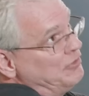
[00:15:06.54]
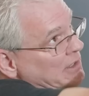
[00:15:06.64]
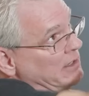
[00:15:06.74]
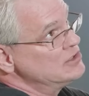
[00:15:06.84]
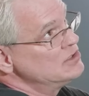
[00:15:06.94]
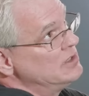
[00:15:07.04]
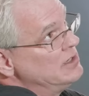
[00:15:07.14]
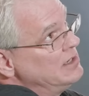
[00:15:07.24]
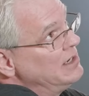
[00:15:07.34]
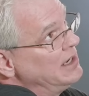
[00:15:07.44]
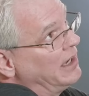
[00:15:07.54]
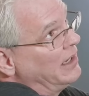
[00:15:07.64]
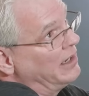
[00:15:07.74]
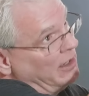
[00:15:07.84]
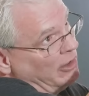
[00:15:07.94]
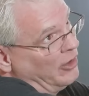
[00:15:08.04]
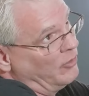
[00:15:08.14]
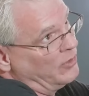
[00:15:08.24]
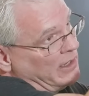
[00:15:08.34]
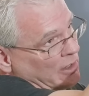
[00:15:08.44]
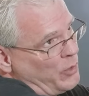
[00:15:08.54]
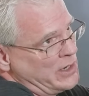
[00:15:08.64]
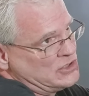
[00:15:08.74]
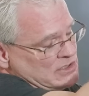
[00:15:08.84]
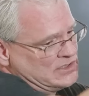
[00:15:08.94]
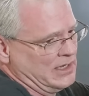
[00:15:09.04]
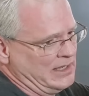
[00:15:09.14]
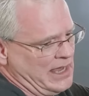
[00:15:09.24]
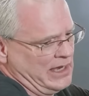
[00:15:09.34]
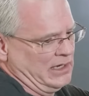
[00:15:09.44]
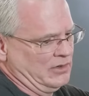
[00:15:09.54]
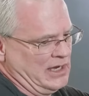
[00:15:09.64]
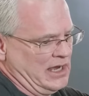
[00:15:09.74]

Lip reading: finish, and I know we'll get questions on that.